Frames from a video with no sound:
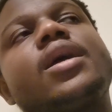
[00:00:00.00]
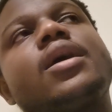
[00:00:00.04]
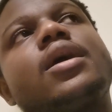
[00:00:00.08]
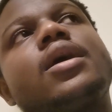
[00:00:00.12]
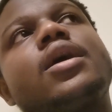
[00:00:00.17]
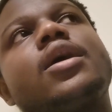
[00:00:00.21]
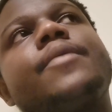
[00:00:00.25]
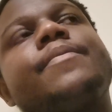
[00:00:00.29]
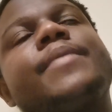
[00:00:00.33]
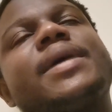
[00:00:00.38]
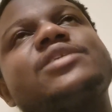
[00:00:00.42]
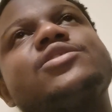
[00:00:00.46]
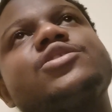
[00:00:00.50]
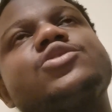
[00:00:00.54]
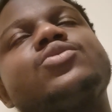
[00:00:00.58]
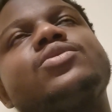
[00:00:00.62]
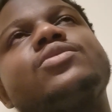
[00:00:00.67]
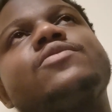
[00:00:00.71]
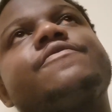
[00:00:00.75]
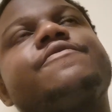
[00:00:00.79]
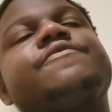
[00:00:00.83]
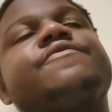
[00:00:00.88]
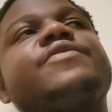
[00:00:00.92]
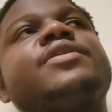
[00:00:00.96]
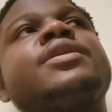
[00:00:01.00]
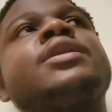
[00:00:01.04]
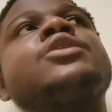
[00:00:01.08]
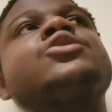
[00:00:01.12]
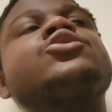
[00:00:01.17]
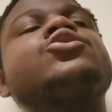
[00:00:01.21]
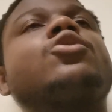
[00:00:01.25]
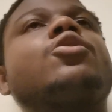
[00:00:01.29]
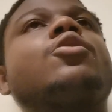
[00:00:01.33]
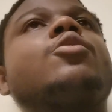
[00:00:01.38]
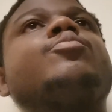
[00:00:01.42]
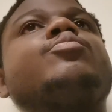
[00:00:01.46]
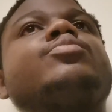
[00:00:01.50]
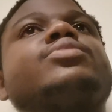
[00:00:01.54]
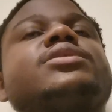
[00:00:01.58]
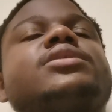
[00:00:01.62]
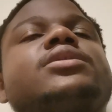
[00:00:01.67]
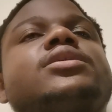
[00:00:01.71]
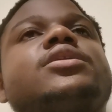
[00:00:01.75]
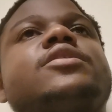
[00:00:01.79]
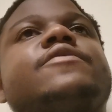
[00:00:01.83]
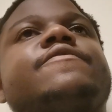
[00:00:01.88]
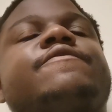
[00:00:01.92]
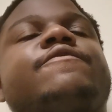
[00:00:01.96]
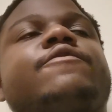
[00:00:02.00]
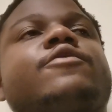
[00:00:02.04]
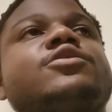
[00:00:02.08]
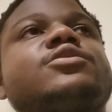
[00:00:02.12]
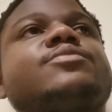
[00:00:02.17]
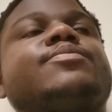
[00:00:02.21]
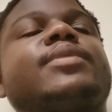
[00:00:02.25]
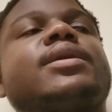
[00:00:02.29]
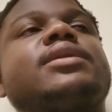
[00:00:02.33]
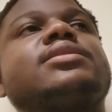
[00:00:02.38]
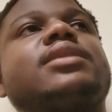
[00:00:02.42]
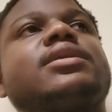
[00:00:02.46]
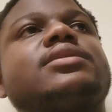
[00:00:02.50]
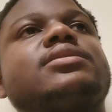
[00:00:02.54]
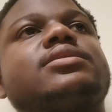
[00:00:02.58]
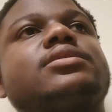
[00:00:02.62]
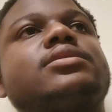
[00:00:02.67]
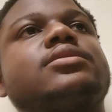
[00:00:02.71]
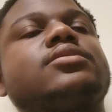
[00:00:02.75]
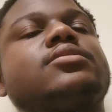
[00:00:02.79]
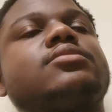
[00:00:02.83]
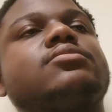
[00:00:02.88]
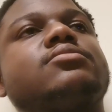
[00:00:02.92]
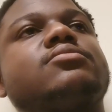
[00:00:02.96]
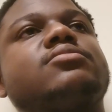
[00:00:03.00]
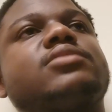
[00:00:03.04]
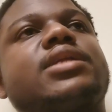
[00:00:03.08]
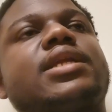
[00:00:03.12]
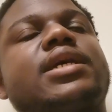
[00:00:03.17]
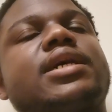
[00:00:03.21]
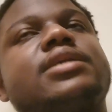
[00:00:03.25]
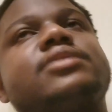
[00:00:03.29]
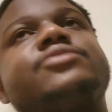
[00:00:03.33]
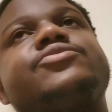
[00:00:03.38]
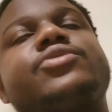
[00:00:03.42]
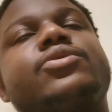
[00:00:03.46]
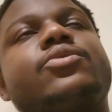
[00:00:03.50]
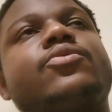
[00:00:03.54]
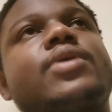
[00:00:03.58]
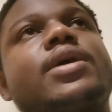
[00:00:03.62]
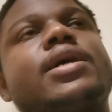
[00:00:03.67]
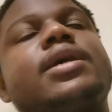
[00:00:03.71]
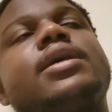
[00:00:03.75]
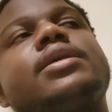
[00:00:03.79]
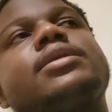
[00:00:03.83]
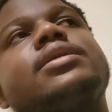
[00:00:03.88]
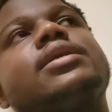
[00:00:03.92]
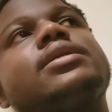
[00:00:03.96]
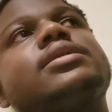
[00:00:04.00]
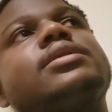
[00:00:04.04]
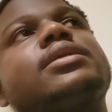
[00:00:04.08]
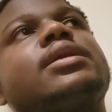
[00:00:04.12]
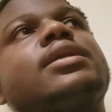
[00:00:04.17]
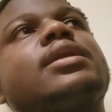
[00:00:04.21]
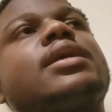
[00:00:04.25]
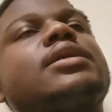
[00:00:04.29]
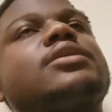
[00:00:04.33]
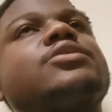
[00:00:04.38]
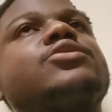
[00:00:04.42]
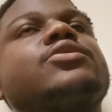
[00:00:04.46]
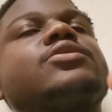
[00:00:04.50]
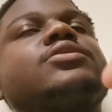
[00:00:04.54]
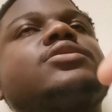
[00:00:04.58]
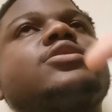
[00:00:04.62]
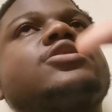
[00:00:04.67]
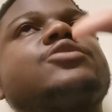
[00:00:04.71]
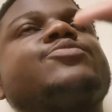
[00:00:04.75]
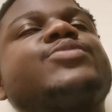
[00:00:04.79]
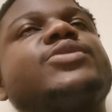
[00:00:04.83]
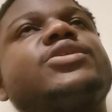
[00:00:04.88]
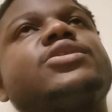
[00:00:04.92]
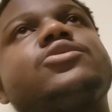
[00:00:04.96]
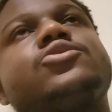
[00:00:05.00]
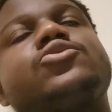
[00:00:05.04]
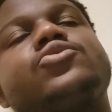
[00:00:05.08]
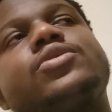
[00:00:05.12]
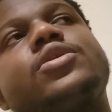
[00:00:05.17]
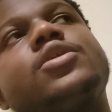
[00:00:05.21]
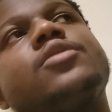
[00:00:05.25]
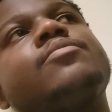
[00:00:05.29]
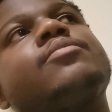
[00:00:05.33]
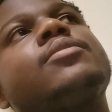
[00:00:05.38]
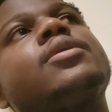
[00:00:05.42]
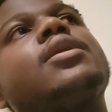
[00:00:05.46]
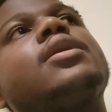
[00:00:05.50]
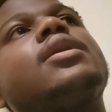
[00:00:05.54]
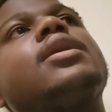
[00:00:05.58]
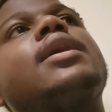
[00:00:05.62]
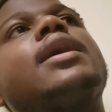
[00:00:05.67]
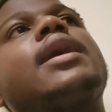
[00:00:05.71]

I just want to finish up the first part that the client required, and then I just speak to him